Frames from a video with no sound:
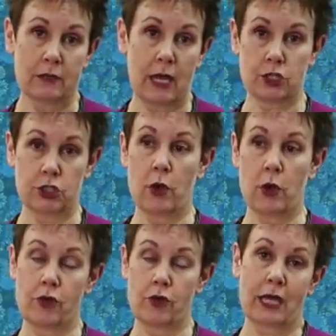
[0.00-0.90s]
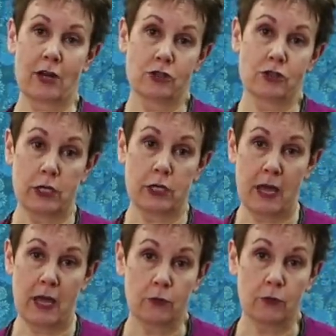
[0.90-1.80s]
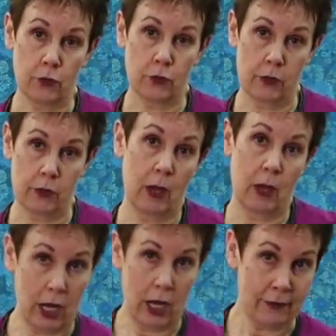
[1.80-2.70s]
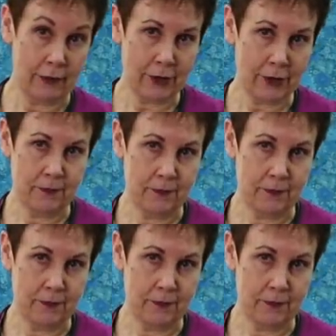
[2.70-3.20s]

as to whether or not a cutter is going to be helpful for you and what kind of cutter.